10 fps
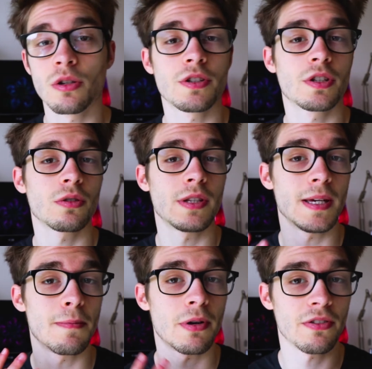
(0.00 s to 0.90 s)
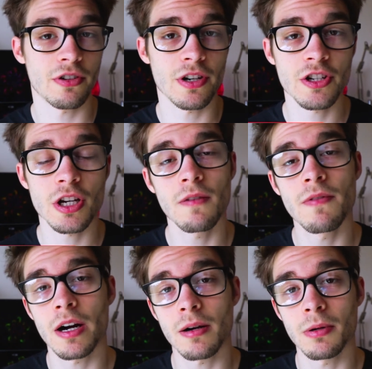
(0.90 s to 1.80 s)
also the preferential
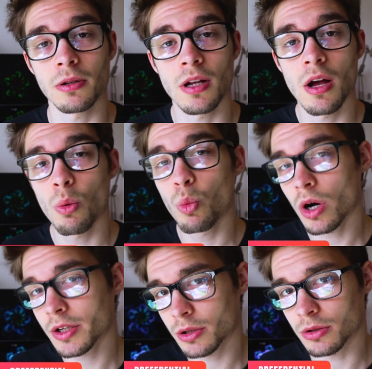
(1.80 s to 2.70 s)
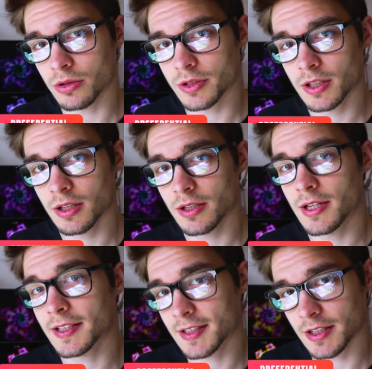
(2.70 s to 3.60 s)
variable. What tools
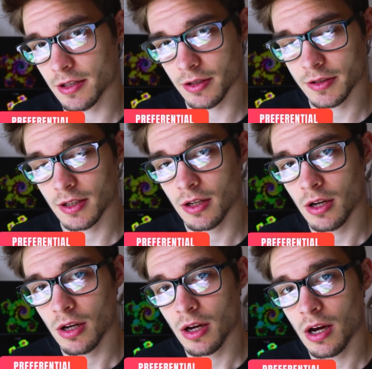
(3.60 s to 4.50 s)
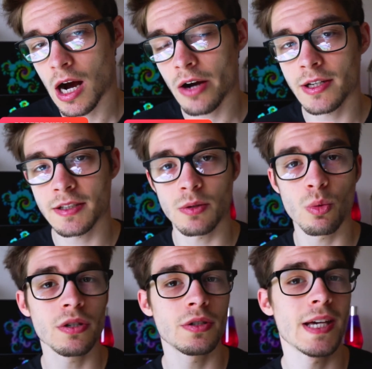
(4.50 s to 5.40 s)
does he use? How does he
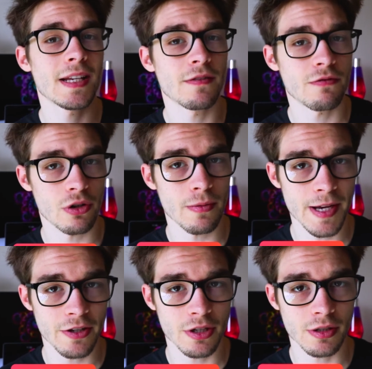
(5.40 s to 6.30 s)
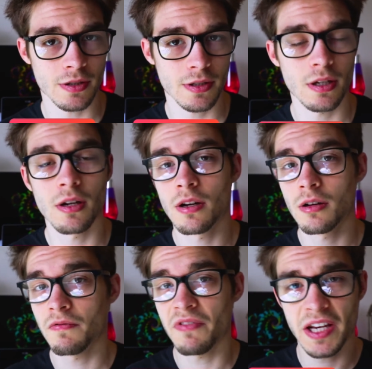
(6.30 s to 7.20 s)
want to informations?
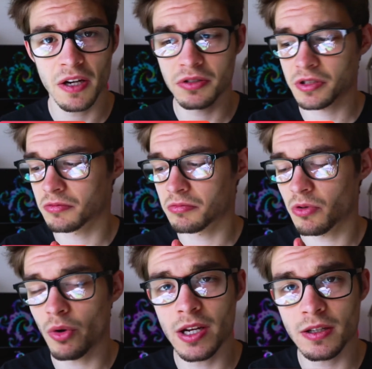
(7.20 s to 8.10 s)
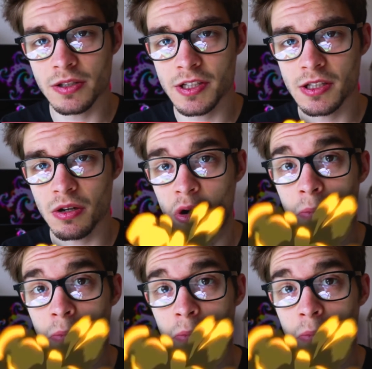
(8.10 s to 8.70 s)
Videos, readers, or